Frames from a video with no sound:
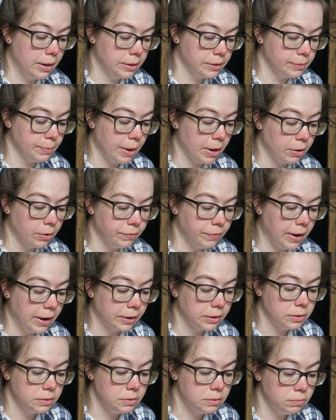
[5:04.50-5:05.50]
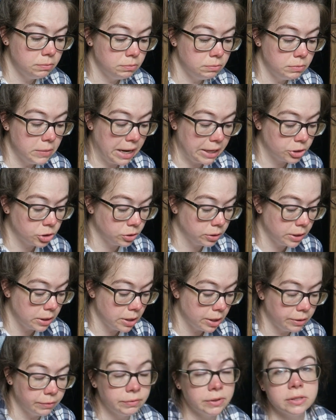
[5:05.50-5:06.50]
as a matter of fact. Actually,
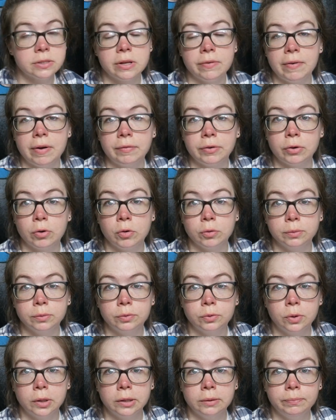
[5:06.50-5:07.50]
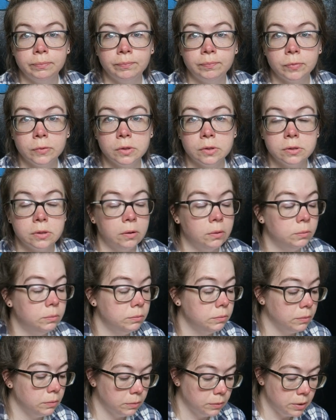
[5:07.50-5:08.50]
none of this I've ever grown before. So
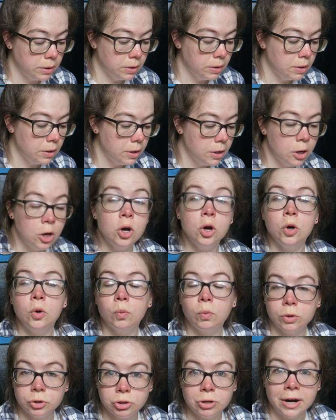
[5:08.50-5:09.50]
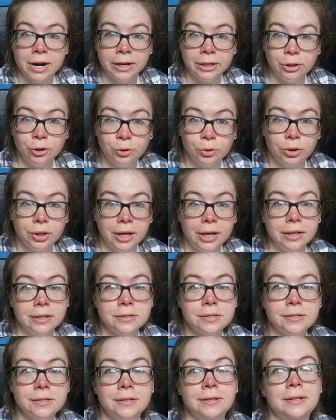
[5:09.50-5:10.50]
we're trying new
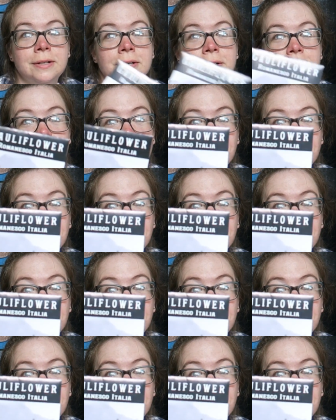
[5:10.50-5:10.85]
things.